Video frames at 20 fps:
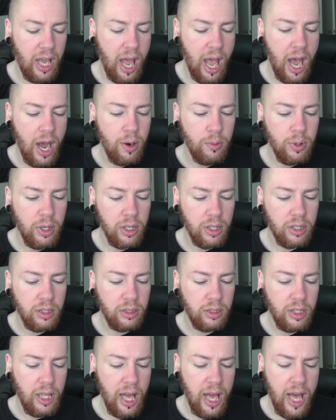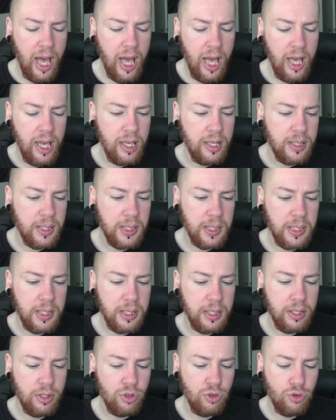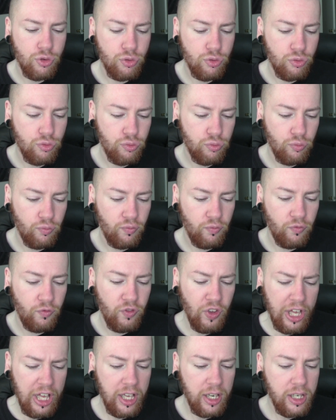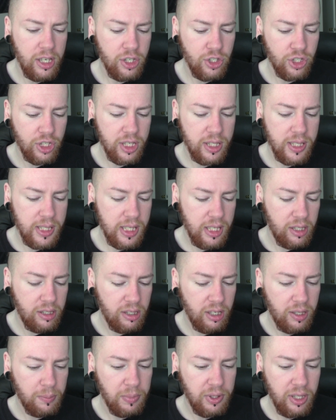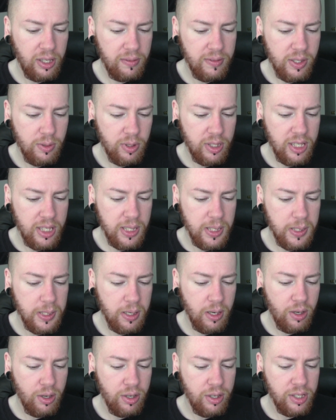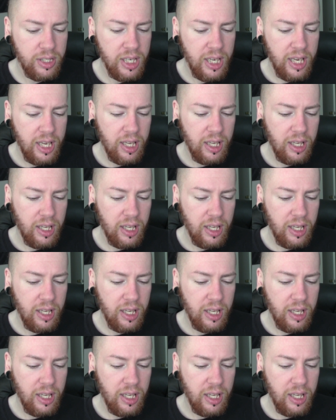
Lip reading: Hourglass Vanish Concealer, I believe is what this is called.